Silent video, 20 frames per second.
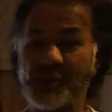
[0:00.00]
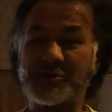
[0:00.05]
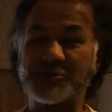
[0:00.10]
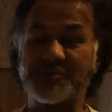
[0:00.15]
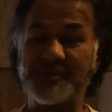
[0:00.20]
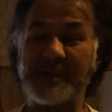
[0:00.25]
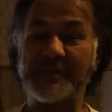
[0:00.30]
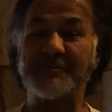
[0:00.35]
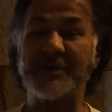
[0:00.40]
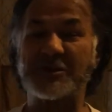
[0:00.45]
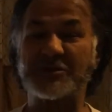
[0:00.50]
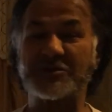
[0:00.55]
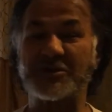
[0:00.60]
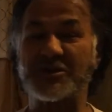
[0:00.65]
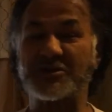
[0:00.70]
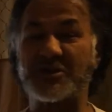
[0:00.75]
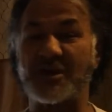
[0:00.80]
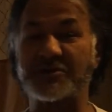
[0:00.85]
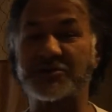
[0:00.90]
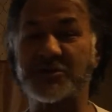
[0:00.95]
which means
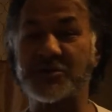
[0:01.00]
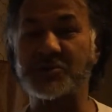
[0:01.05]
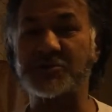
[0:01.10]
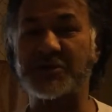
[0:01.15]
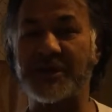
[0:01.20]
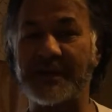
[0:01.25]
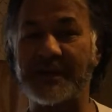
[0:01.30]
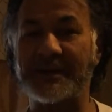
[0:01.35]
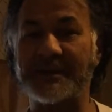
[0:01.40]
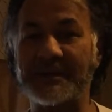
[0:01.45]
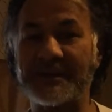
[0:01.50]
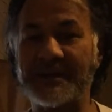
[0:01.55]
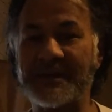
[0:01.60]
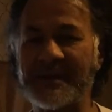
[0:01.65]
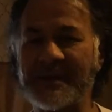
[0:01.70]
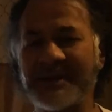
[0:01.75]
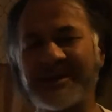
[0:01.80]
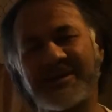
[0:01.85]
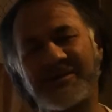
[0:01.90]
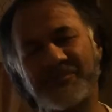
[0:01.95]
business as usual.
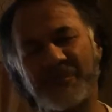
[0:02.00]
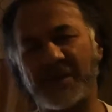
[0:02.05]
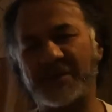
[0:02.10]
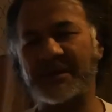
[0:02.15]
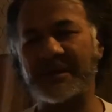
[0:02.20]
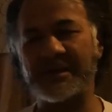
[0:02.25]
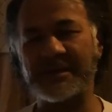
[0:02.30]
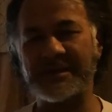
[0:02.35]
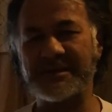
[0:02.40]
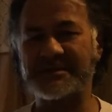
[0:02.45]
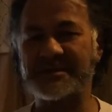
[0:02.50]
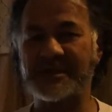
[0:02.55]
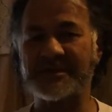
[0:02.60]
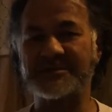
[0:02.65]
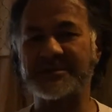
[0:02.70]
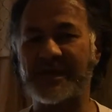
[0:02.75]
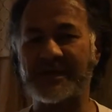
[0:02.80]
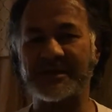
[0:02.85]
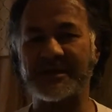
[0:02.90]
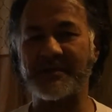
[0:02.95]
But ladies
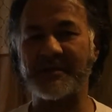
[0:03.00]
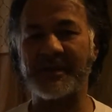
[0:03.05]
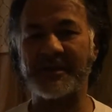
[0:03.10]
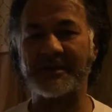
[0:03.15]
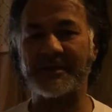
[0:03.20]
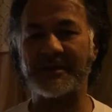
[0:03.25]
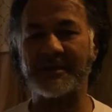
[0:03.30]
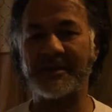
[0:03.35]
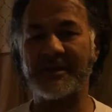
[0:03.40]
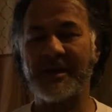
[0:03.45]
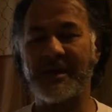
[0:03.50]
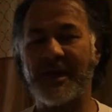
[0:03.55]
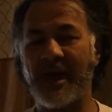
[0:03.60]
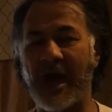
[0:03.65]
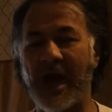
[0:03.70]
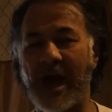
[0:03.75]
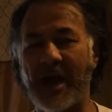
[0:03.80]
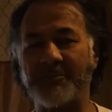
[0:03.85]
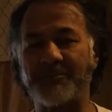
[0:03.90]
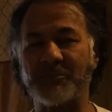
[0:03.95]
and gentlemen,
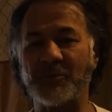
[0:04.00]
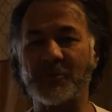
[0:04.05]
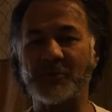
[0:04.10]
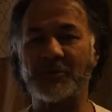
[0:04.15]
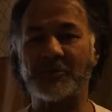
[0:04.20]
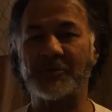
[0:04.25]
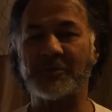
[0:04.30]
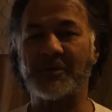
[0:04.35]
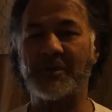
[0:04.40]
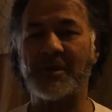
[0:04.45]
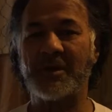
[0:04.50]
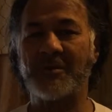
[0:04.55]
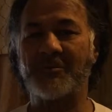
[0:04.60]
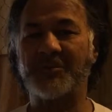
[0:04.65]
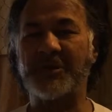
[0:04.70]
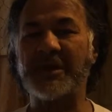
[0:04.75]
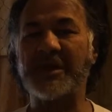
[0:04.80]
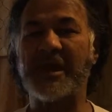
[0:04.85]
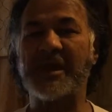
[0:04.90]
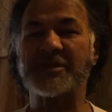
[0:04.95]
APNU,
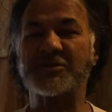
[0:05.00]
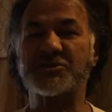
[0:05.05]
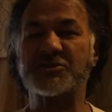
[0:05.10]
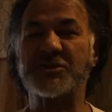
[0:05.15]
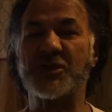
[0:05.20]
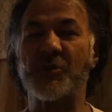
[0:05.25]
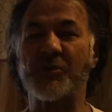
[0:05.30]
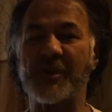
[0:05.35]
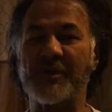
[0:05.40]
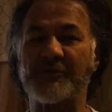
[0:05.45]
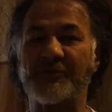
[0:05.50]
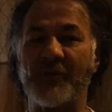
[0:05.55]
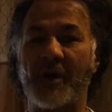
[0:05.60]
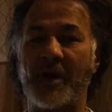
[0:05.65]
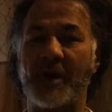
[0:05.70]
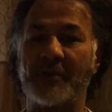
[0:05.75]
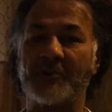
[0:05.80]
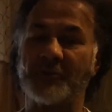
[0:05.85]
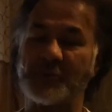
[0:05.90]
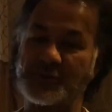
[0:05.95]
PNC
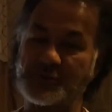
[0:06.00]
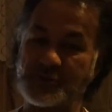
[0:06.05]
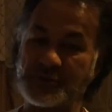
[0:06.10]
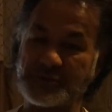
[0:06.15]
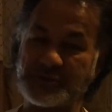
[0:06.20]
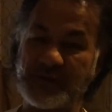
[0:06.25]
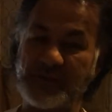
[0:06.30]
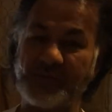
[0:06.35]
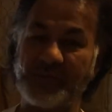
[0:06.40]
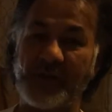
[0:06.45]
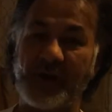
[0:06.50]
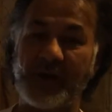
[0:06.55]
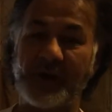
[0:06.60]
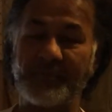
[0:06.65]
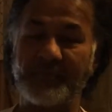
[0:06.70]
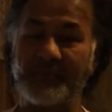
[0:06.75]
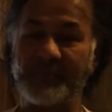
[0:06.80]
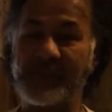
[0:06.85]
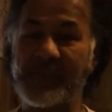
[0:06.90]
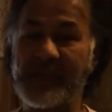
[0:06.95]
reform, which was
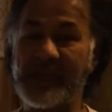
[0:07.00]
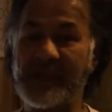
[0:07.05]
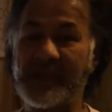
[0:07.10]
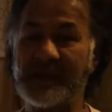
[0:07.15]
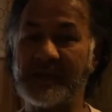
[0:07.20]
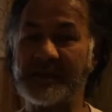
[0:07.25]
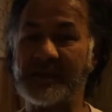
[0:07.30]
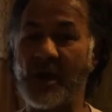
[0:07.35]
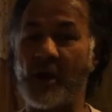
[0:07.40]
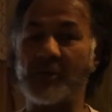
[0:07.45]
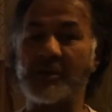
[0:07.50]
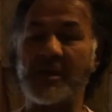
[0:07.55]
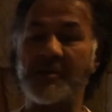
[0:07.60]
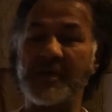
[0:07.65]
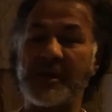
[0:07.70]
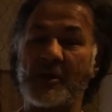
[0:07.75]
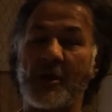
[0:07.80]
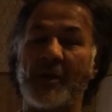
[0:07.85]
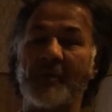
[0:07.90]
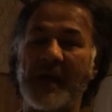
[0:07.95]
deformed, now they
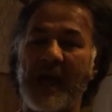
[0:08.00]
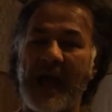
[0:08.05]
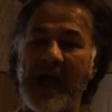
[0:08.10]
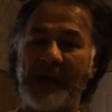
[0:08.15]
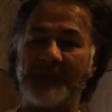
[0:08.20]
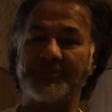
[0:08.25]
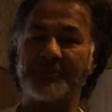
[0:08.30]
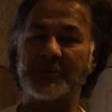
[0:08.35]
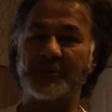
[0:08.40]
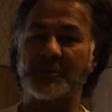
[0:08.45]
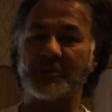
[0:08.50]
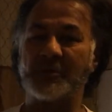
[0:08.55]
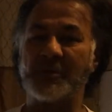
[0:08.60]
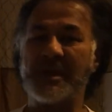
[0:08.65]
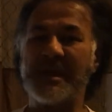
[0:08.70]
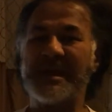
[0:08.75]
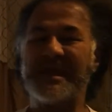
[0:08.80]
become APNU.